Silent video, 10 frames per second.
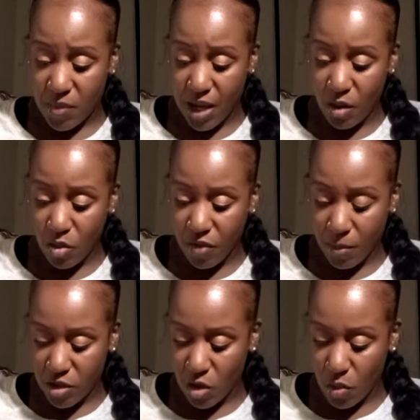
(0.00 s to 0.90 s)
I don't know if I'm
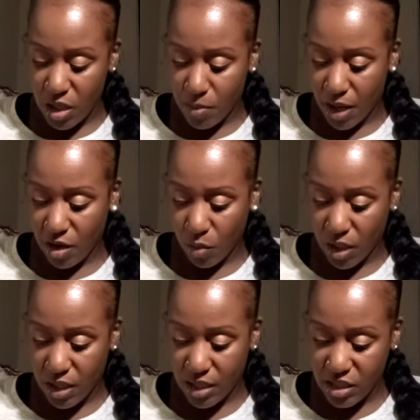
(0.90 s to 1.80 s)
going to know anybody or
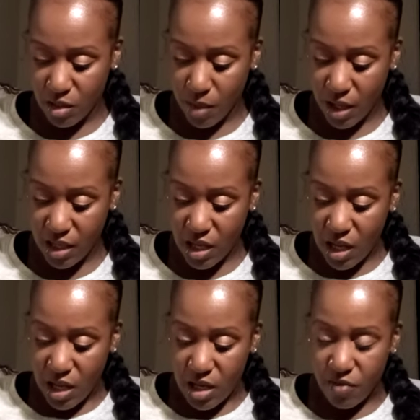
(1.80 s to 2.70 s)
recognize anybody
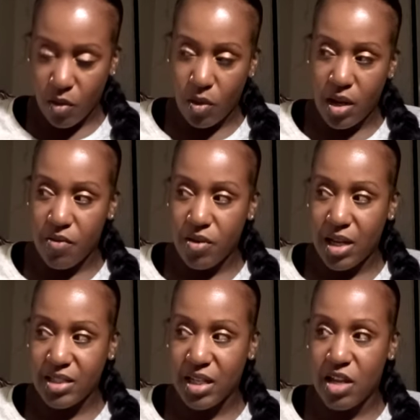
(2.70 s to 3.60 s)
if I go to heaven.
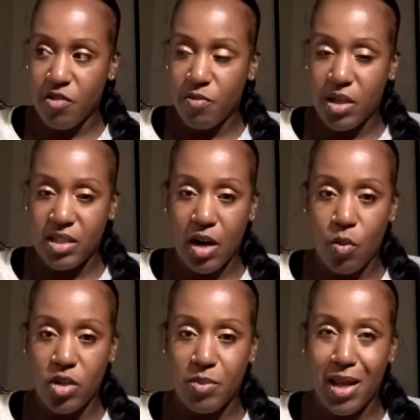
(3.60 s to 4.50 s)
I say if because I don't
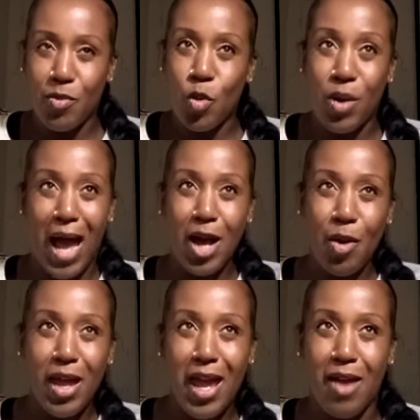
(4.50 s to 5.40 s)
want to be like, when I go
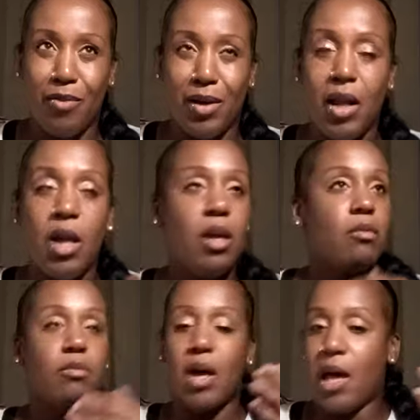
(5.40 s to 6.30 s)
to heaven,
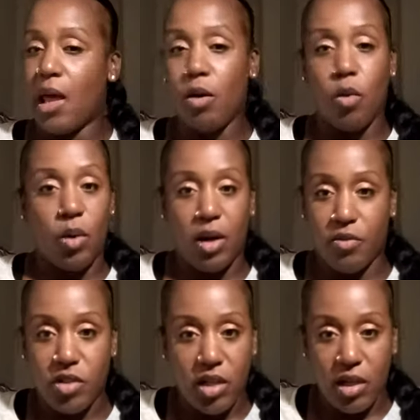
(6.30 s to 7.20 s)
I don't know what I've
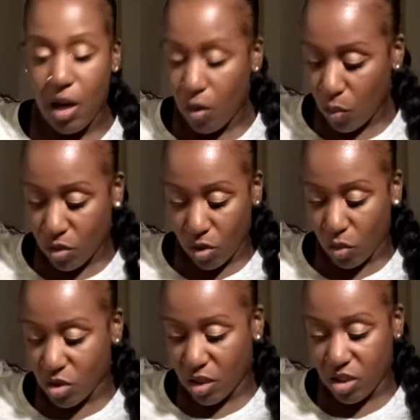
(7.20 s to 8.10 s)
done. I don't know what the
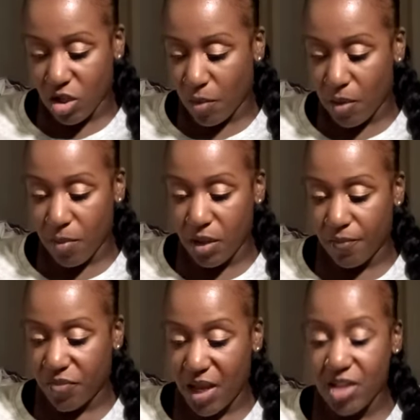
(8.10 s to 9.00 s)
Lord's going to tell me, but
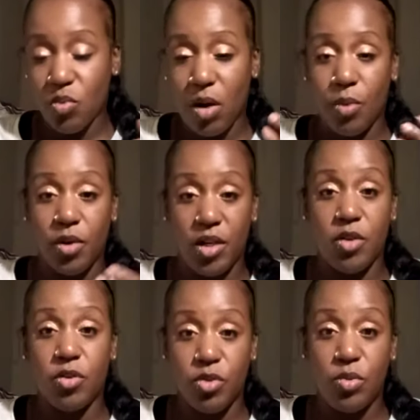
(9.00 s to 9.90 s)
that's why we're here
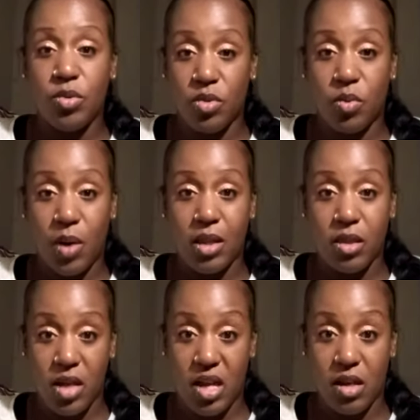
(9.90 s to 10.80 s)
to do the right
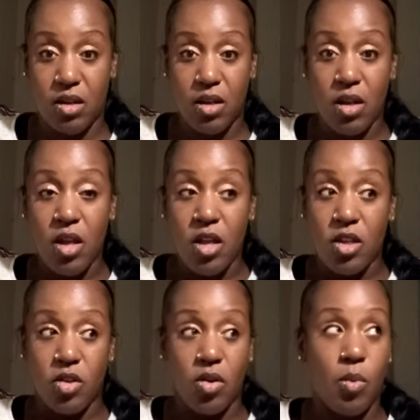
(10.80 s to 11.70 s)
thing.
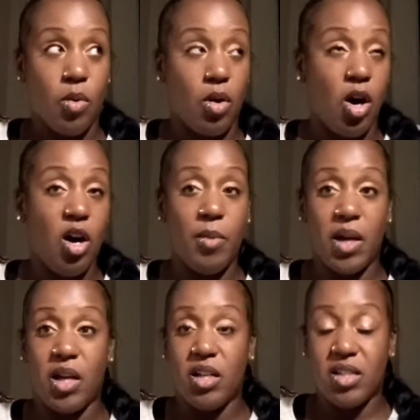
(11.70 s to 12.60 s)
You know, I want all my
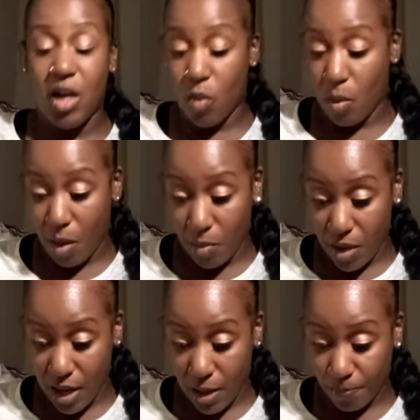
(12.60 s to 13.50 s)
goods to outweigh my
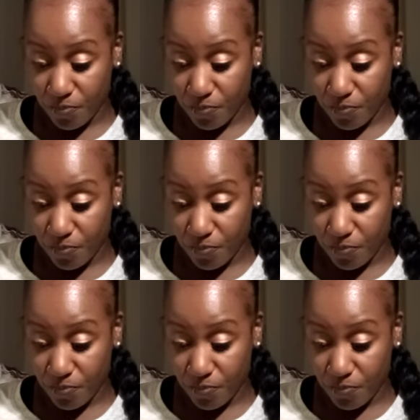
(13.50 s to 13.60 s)
bad.